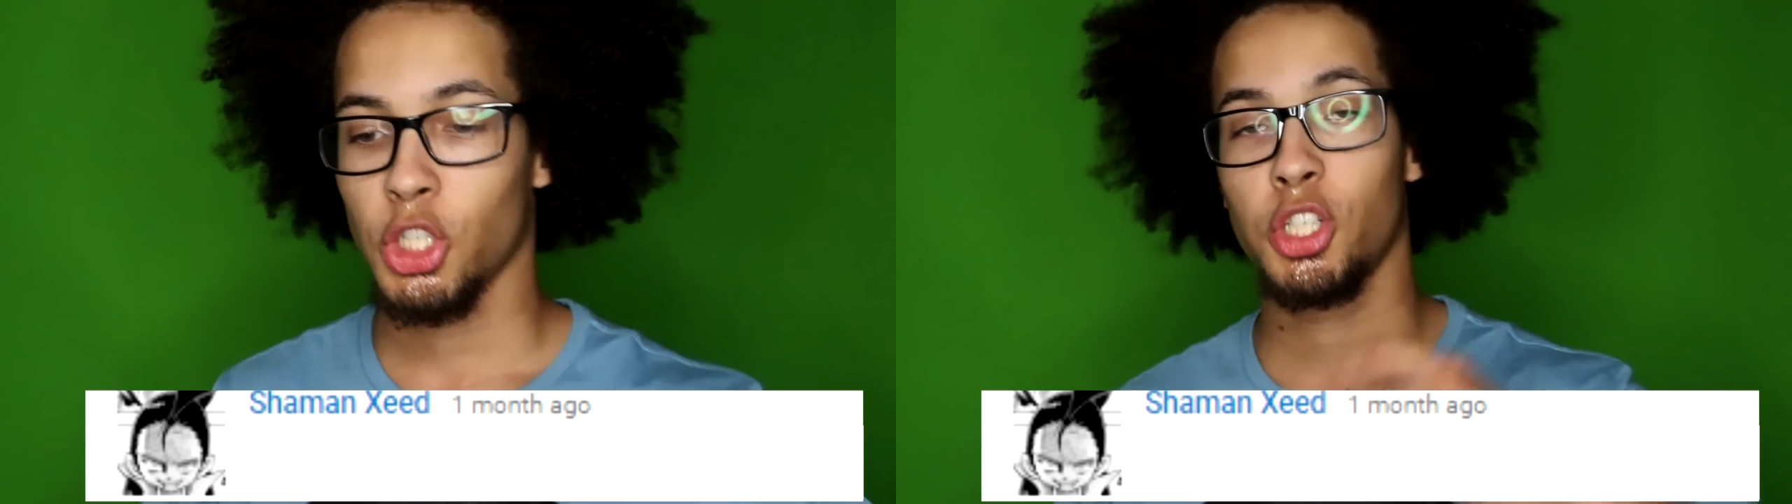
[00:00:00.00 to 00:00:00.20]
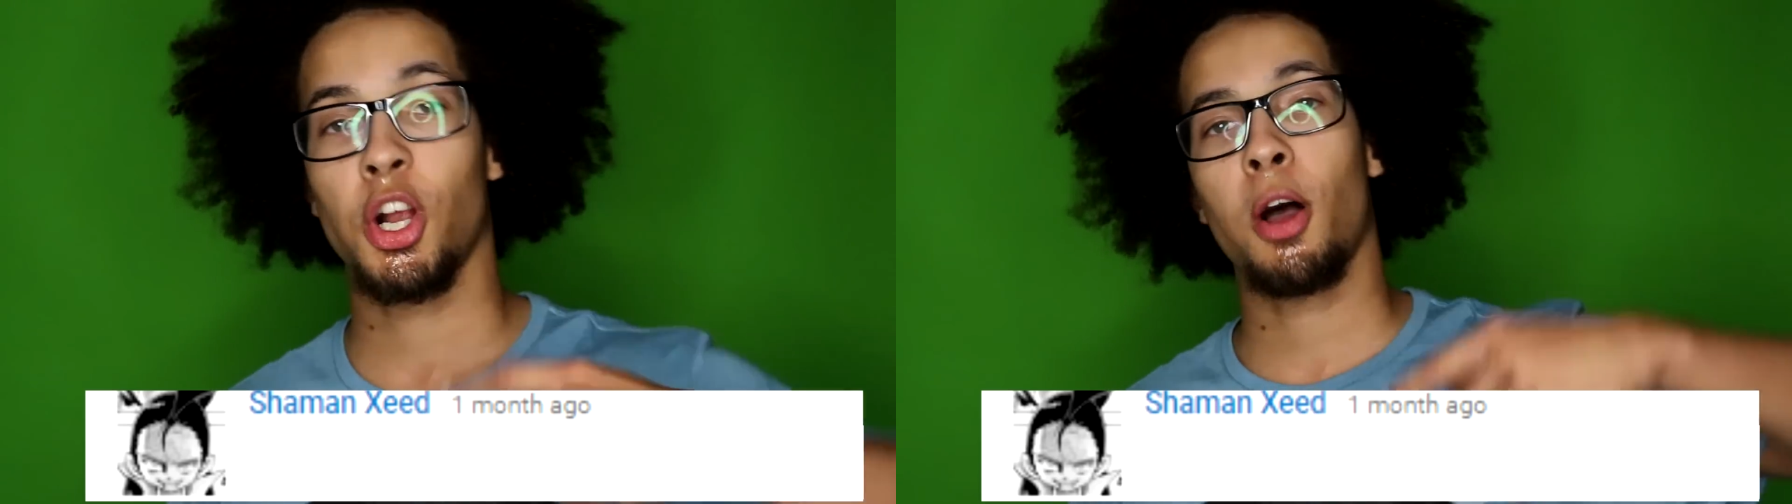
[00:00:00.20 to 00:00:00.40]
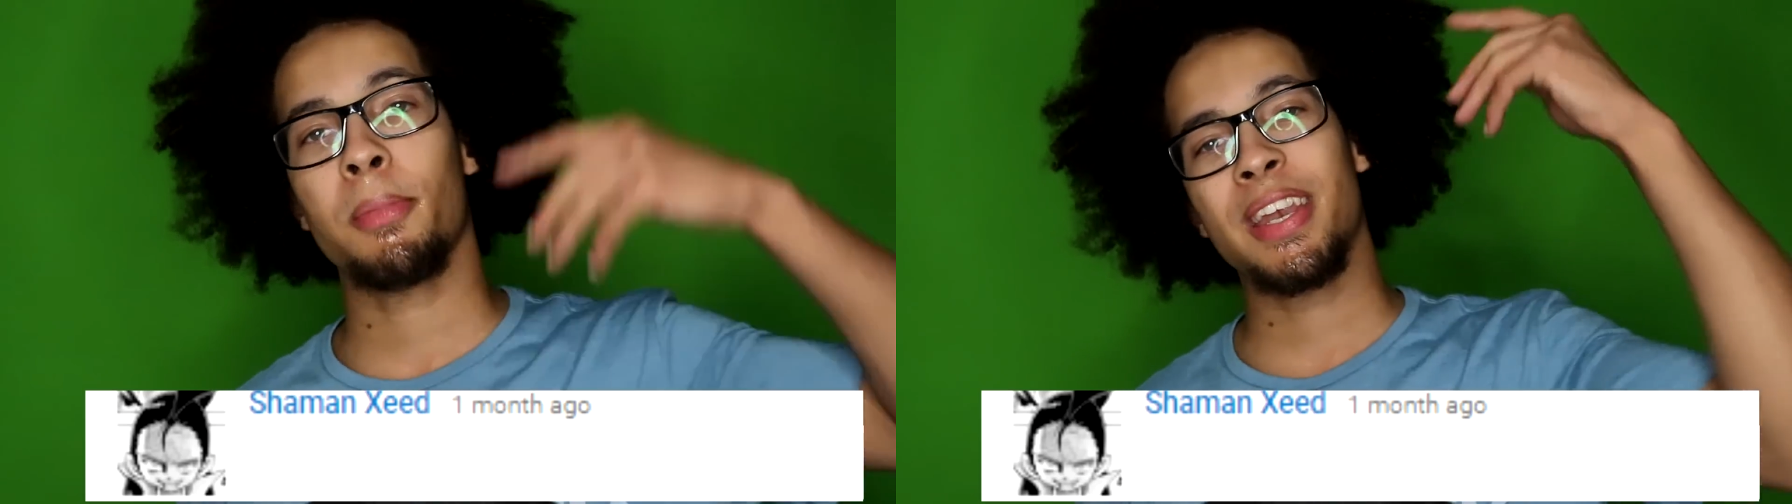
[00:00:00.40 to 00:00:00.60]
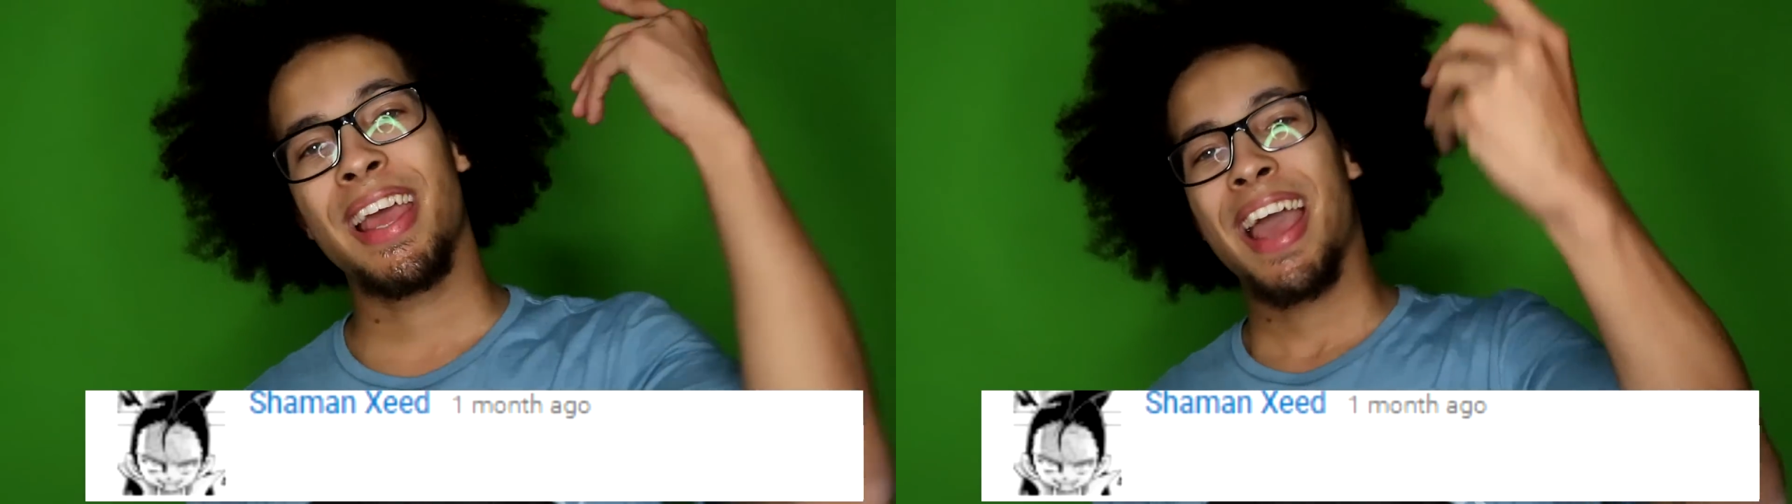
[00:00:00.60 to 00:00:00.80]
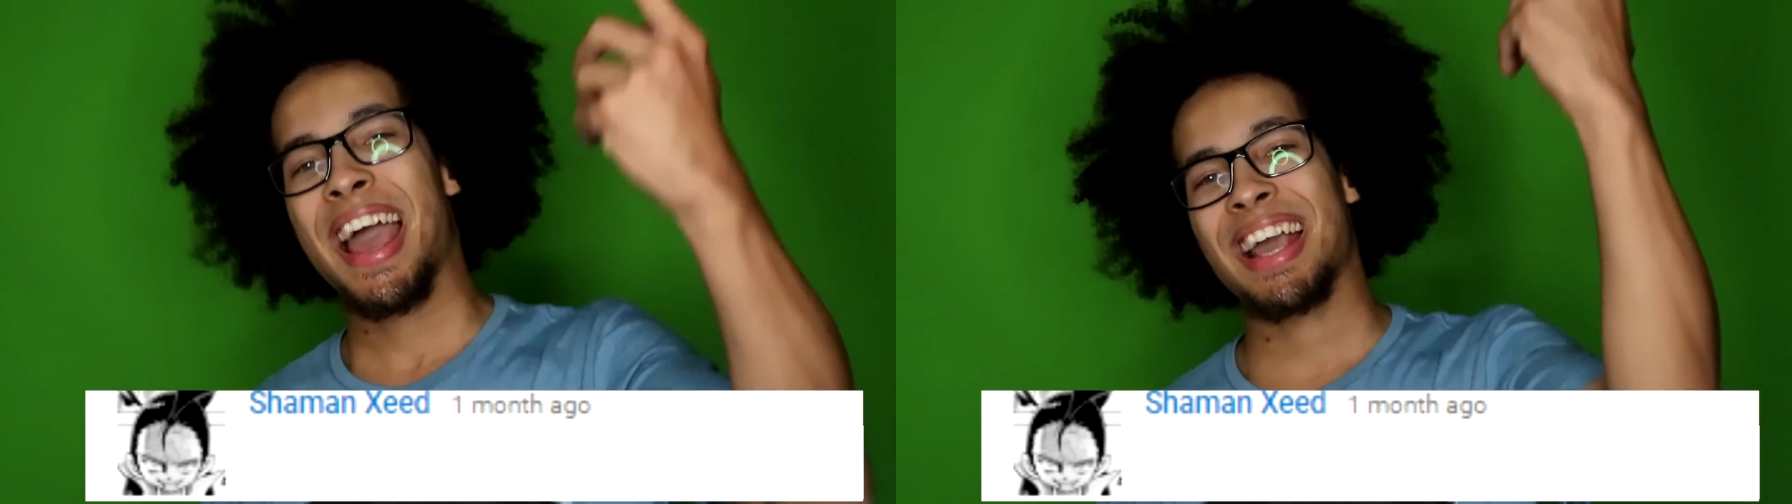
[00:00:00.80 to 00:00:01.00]

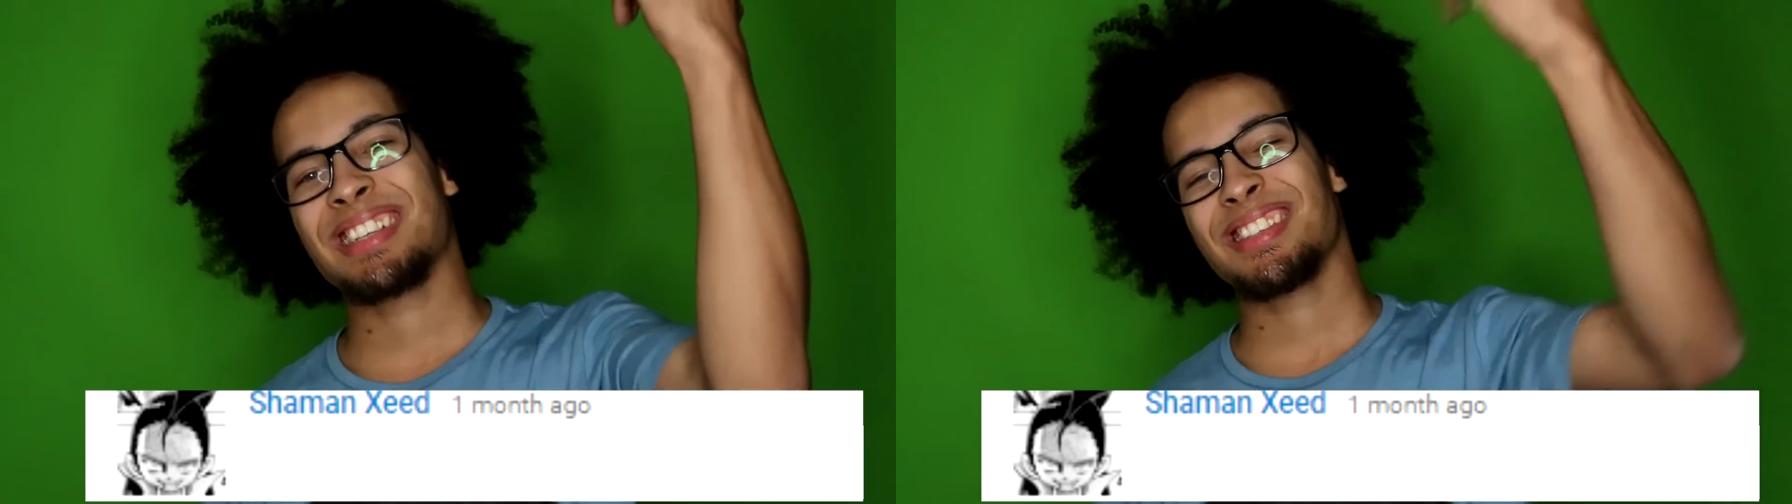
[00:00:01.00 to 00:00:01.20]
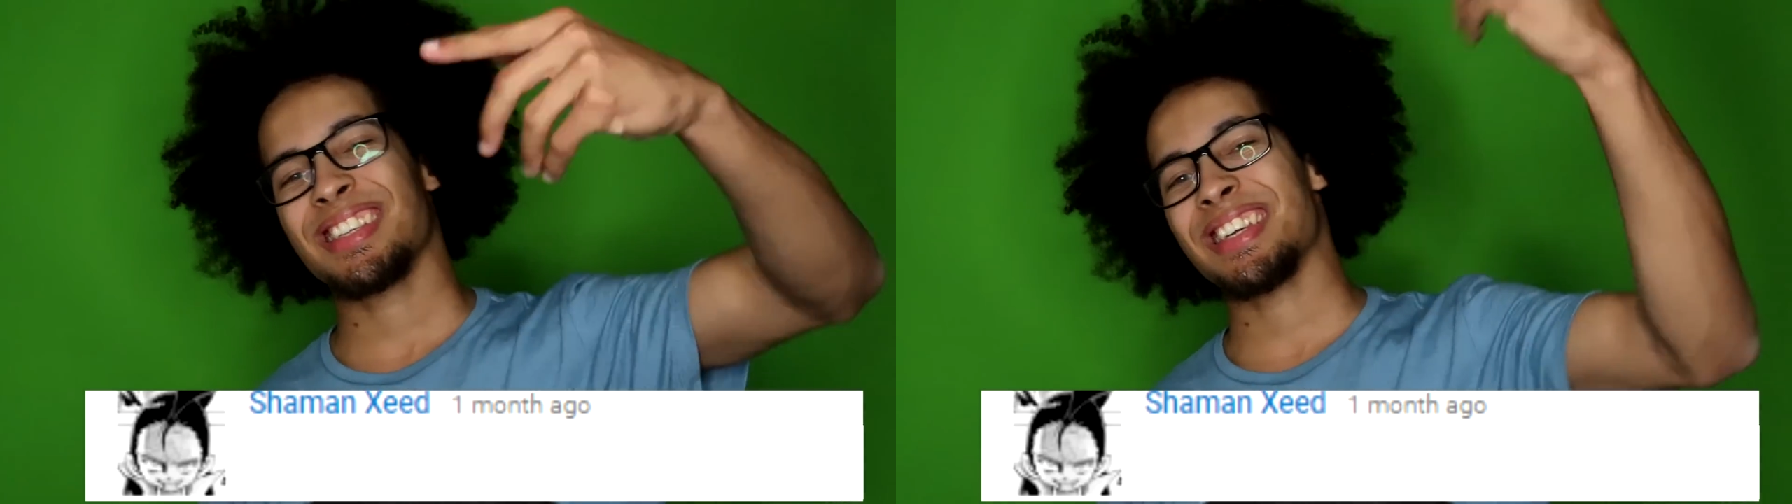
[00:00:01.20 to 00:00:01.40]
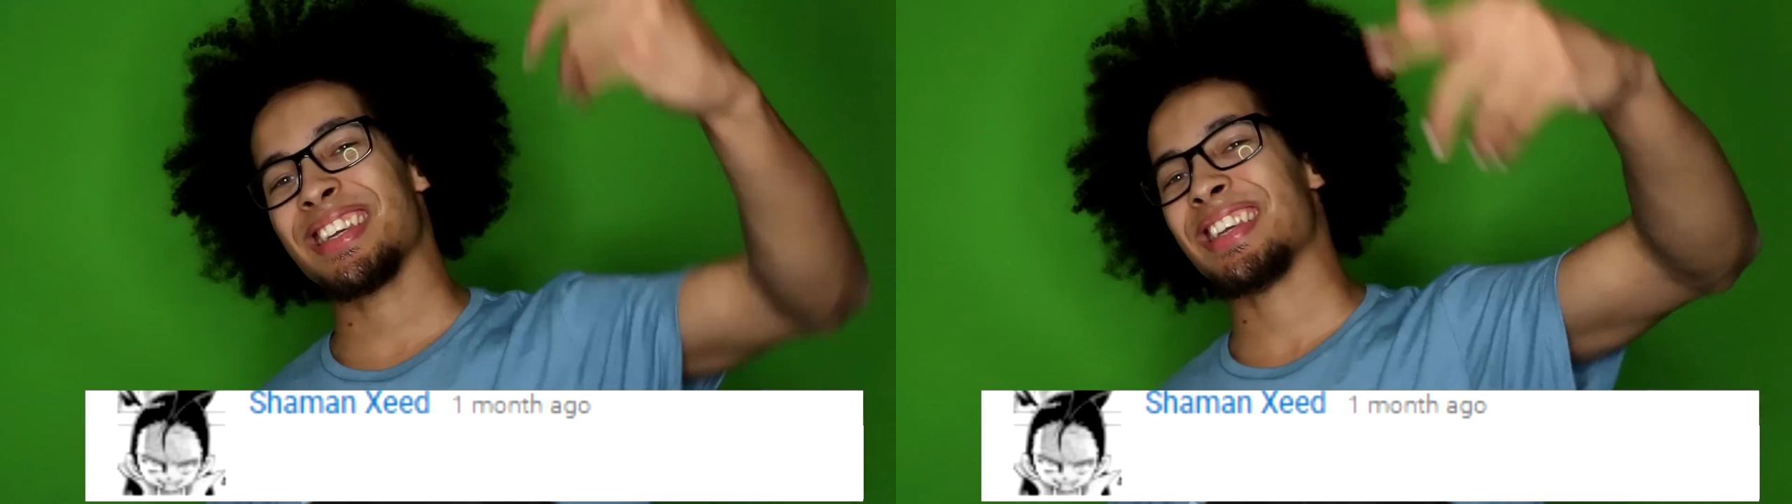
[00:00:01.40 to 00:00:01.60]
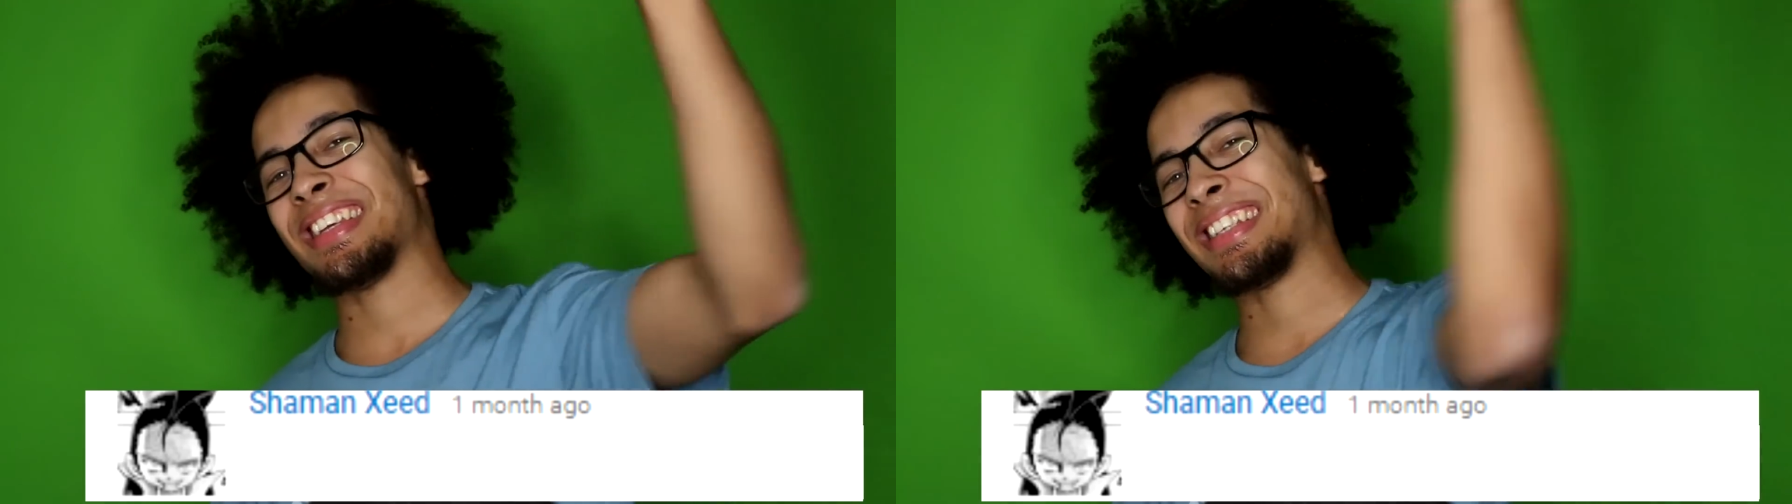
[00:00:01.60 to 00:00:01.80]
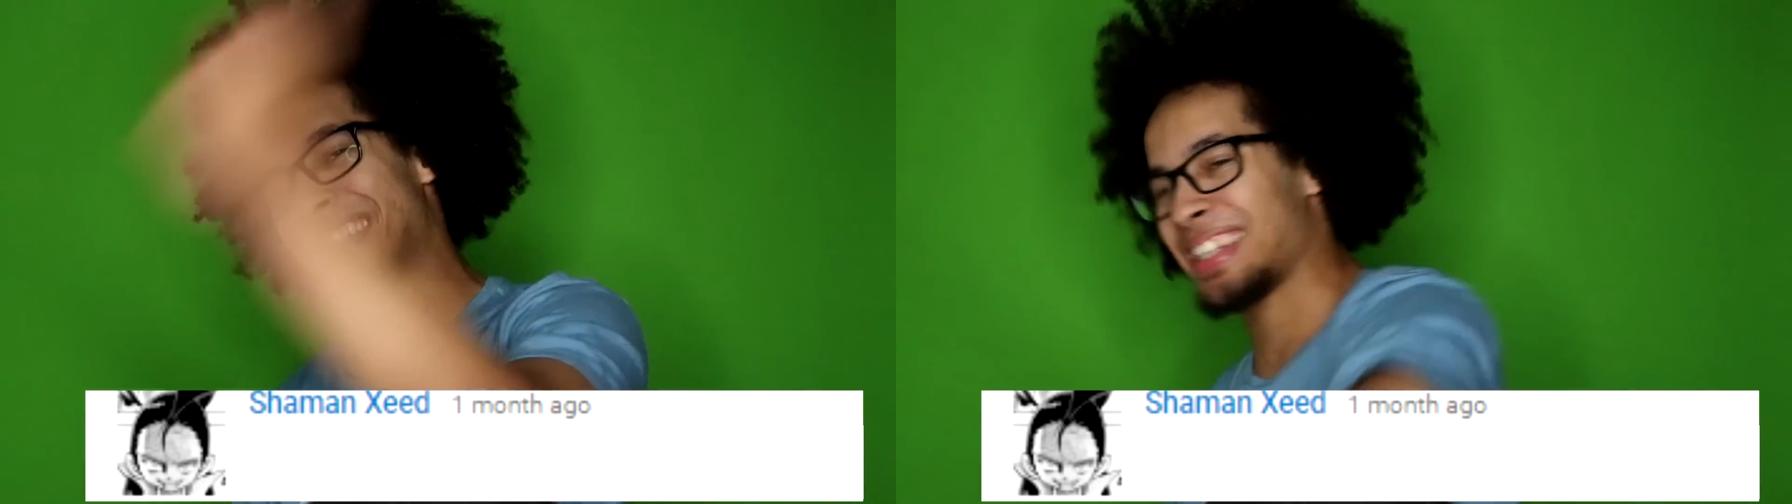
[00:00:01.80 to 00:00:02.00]
Shaman
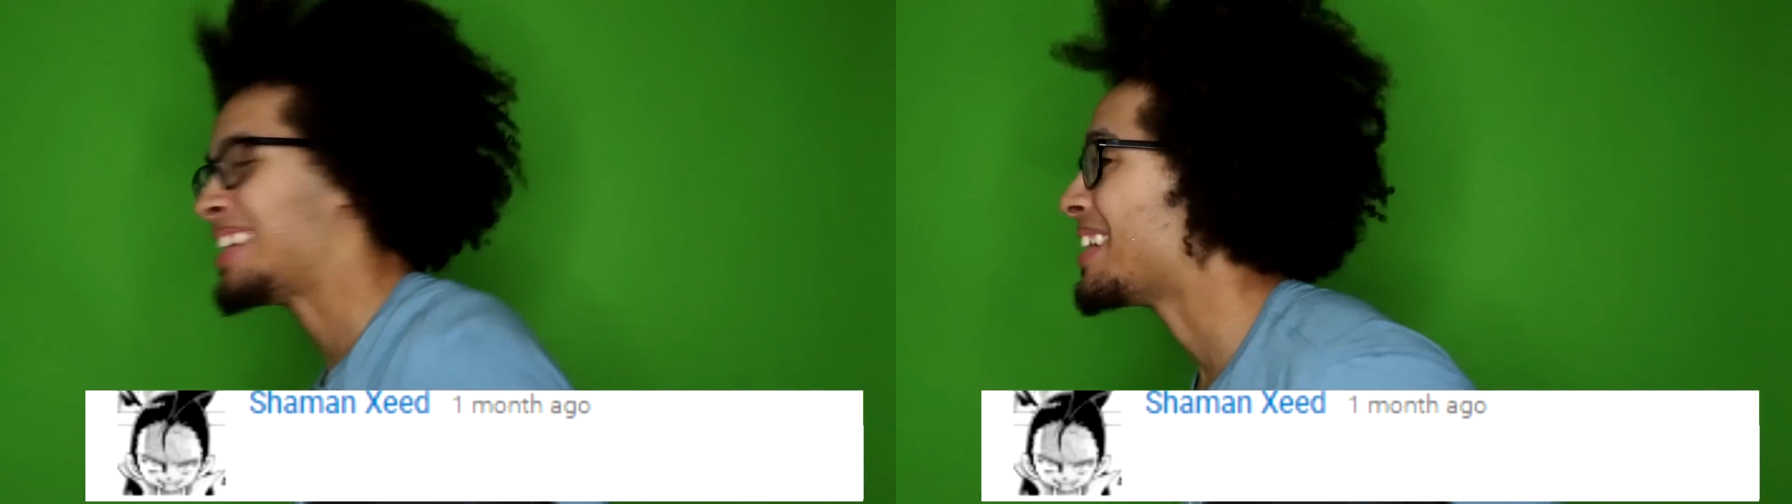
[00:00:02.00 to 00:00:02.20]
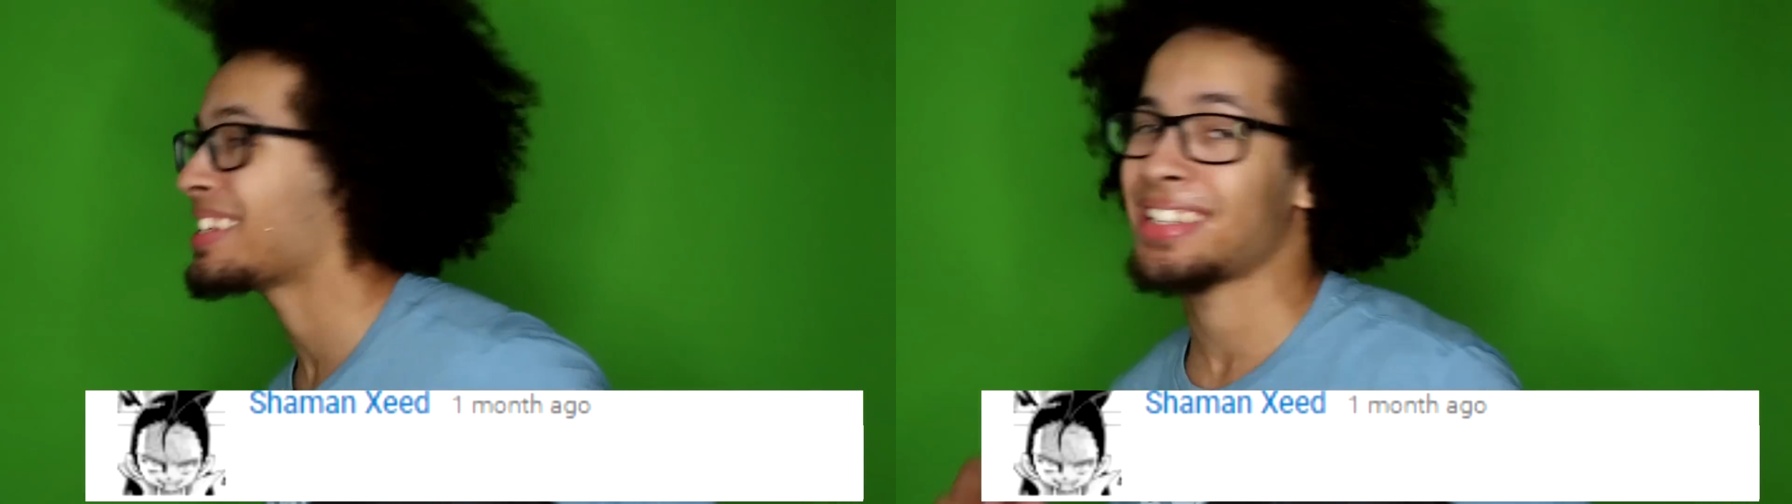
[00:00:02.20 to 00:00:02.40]
XEED